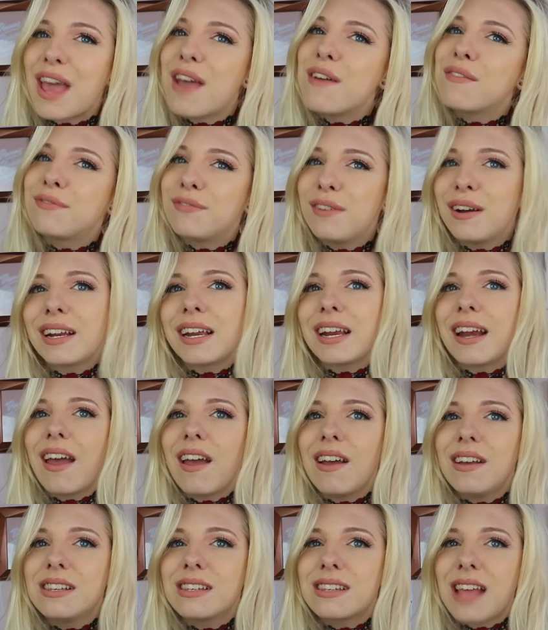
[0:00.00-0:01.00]
their
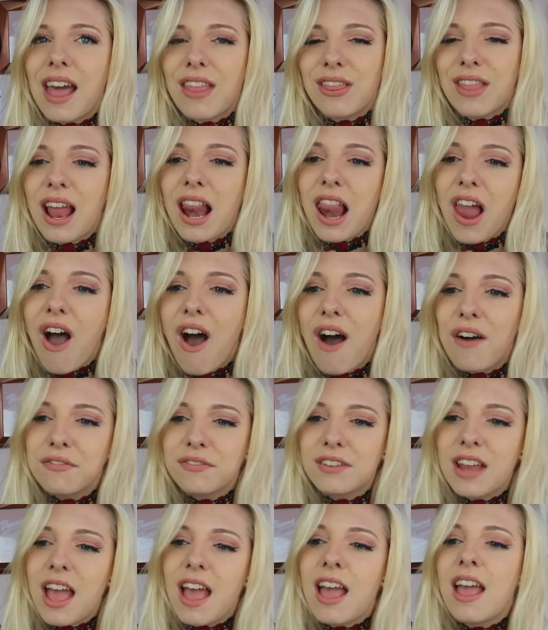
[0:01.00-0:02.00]
funniness and their
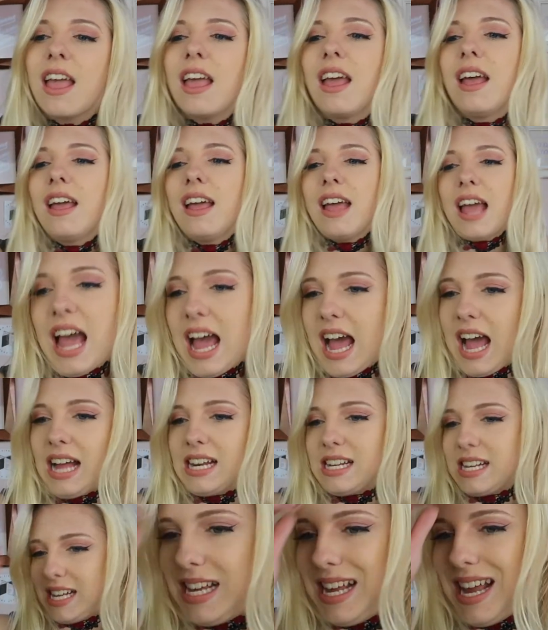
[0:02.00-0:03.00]
laughter,
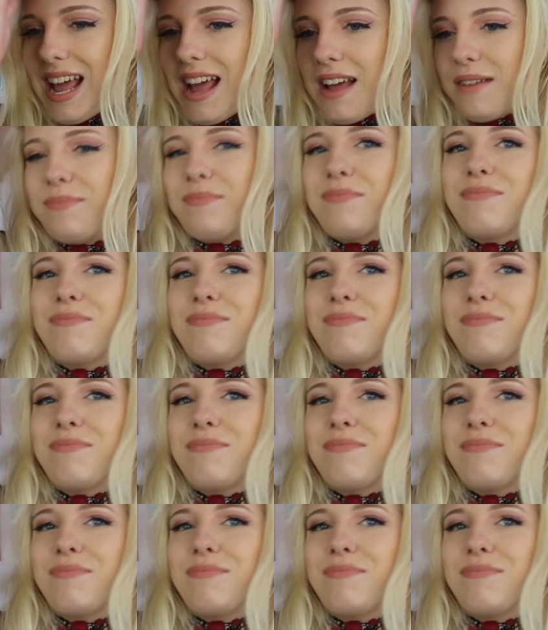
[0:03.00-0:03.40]
and yeah.